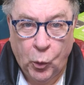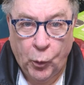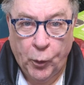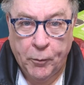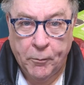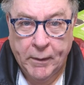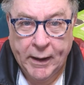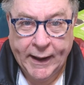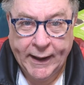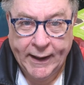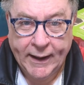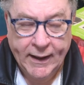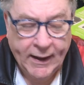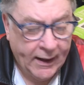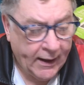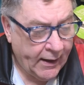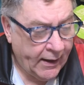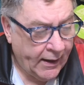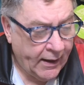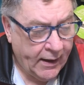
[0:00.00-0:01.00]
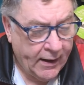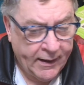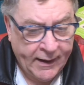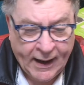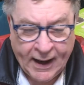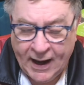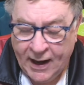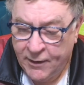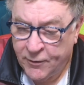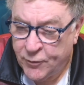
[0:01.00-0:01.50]
own make.
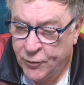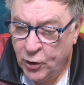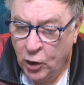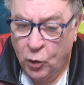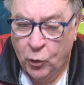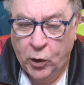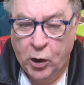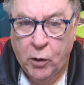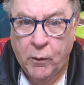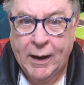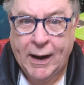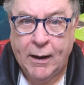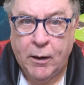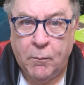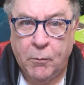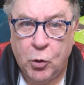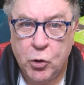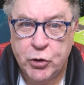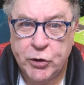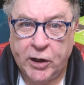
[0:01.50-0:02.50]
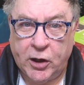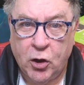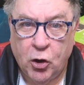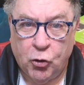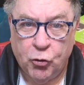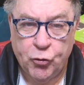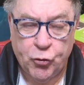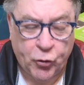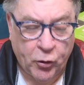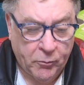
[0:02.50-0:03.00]
Now, I don't know how much it
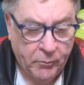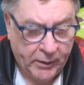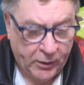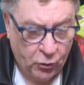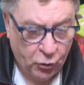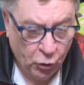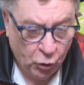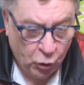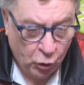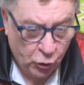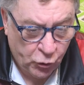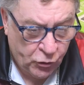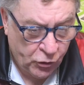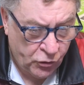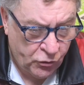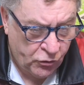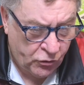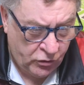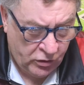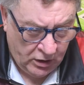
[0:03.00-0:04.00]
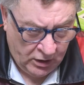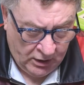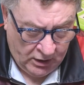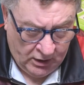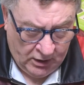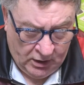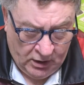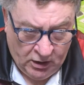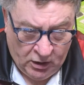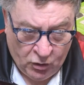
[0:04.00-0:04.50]
cost my daughters,
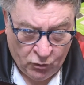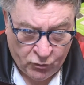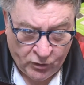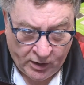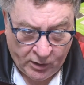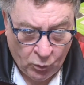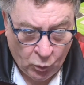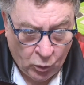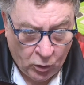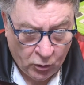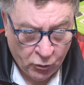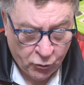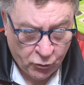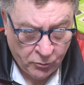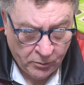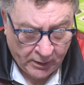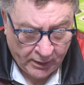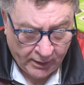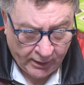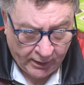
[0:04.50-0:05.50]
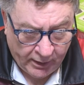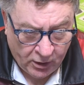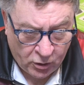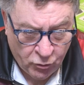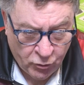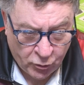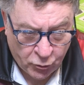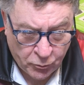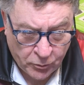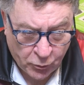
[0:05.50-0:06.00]
because it was my
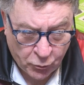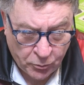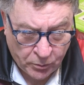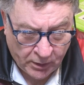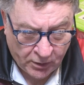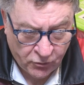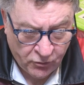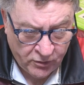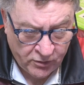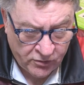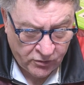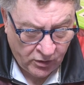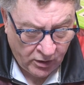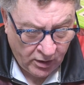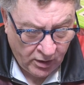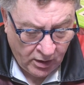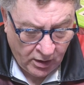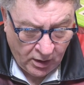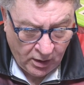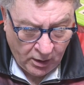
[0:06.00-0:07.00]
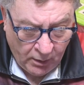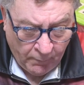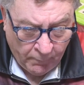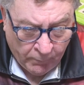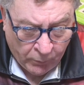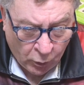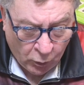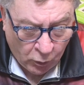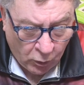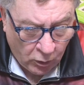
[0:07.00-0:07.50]
Christmas present.
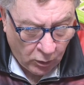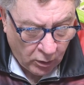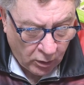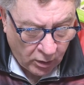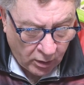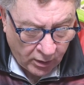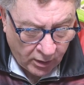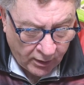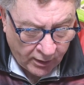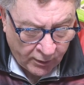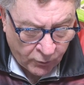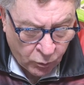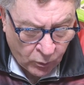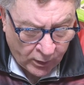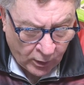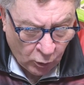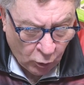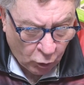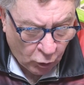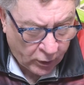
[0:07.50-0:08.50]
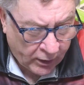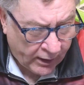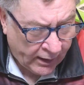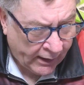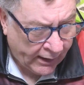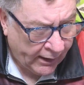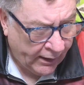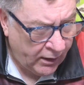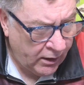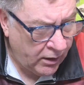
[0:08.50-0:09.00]
But if we look
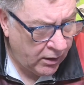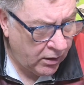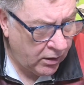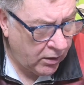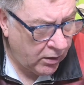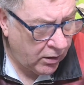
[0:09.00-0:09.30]
here,